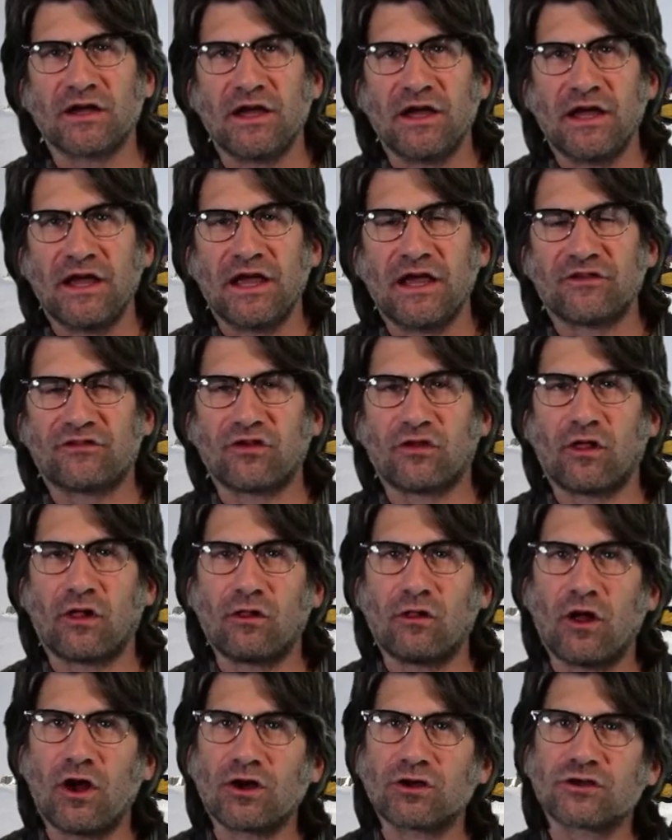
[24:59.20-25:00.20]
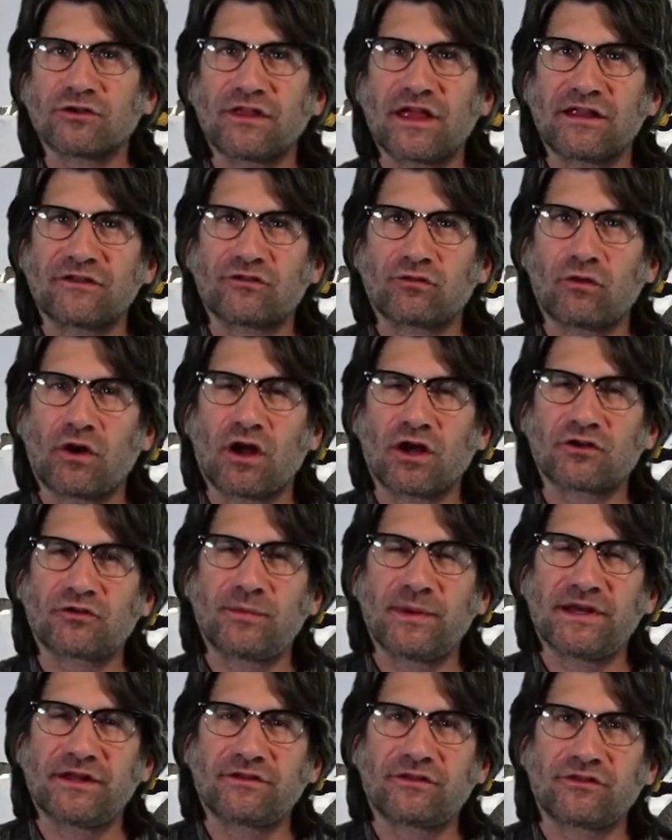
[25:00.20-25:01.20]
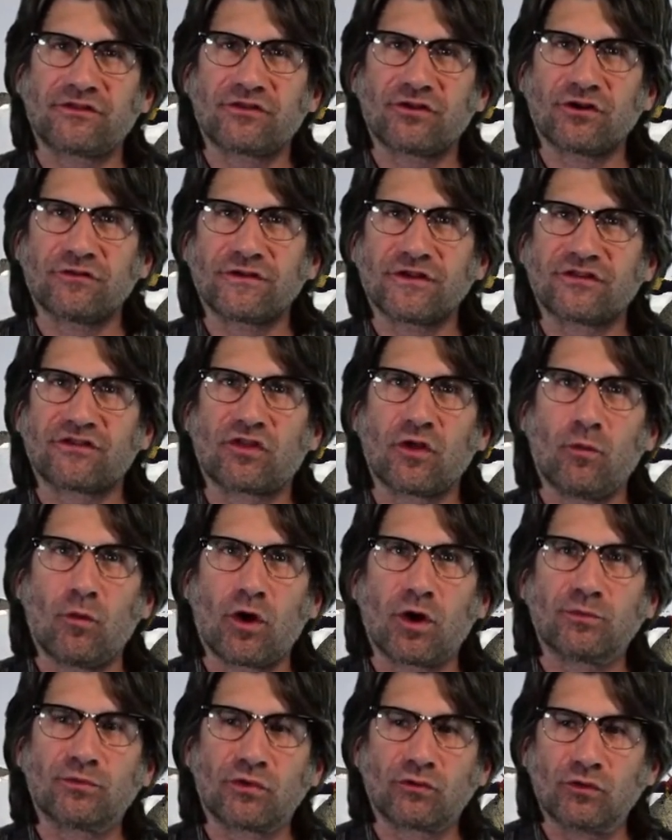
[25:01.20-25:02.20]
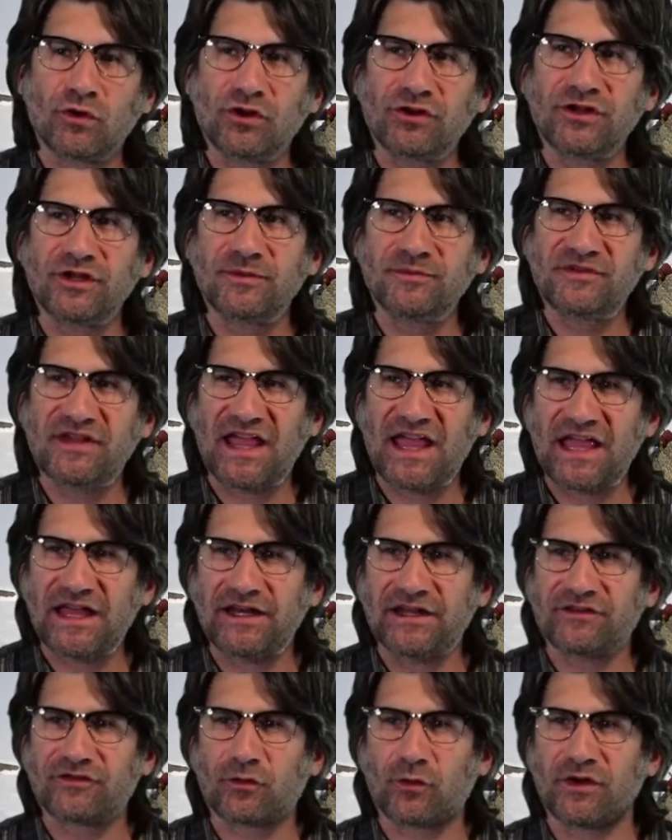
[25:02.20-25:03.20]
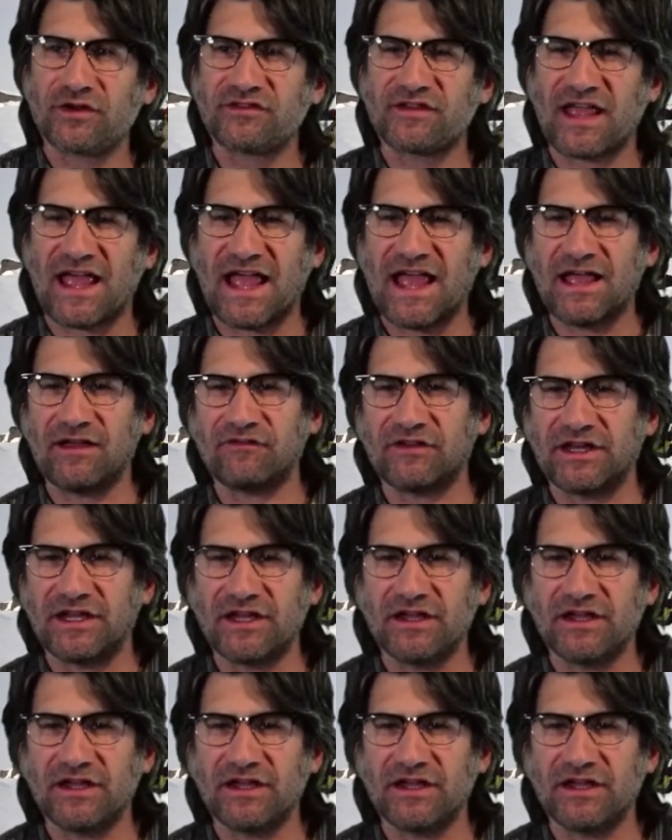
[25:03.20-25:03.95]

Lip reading: And so the longer that rock's been at the surface, the more beryllium-10 it's going to have in it.